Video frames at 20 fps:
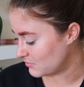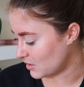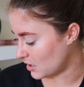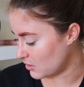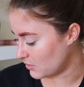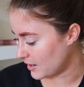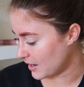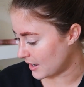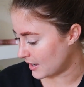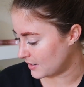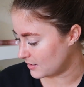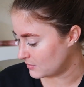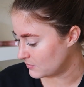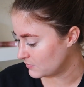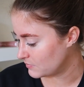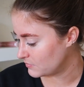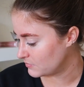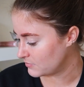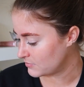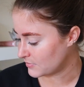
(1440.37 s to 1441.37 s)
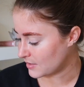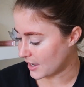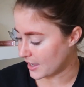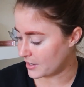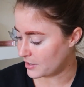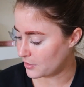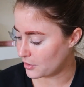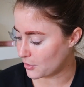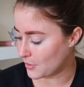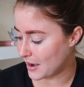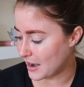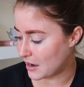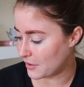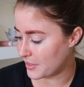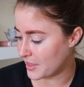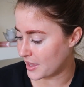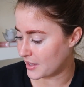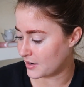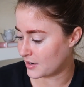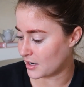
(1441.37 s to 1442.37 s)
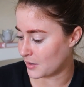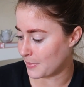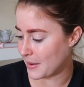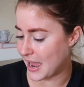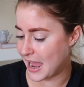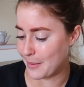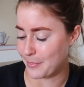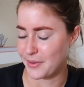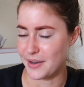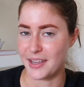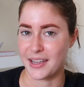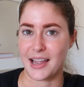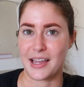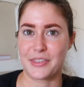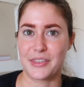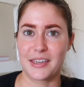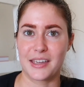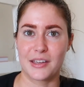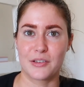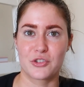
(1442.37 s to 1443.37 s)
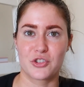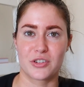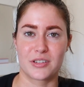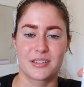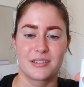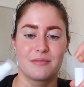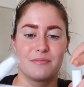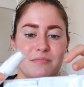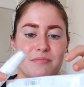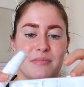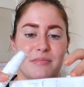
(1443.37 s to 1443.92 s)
okay. I don't know how that ended up happening. I think it was just,